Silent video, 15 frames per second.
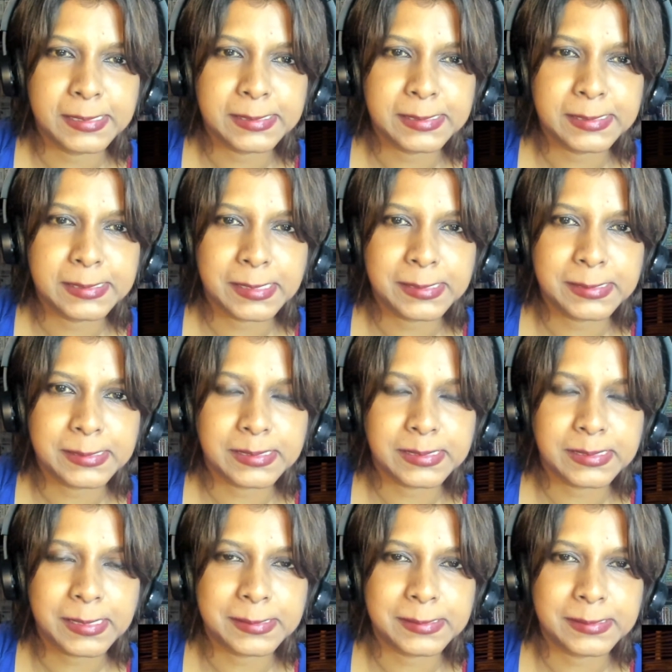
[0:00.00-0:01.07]
It's not
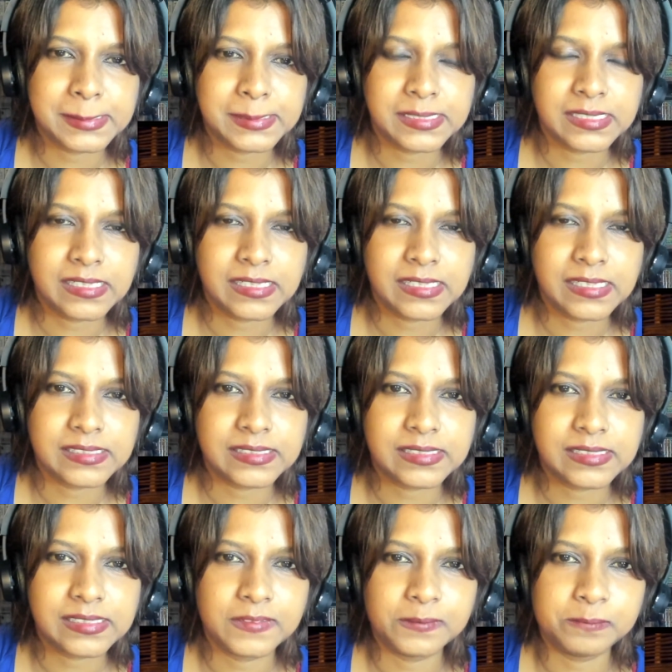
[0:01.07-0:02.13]
always the most powerful
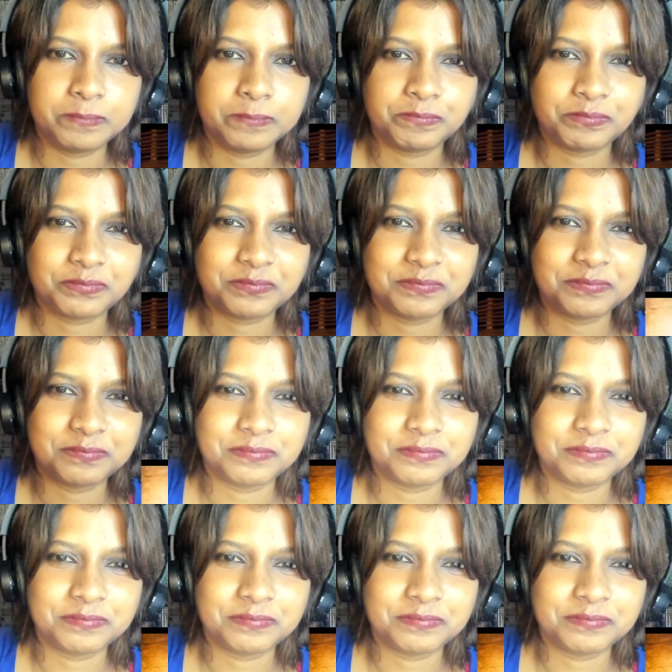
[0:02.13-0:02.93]
who write history.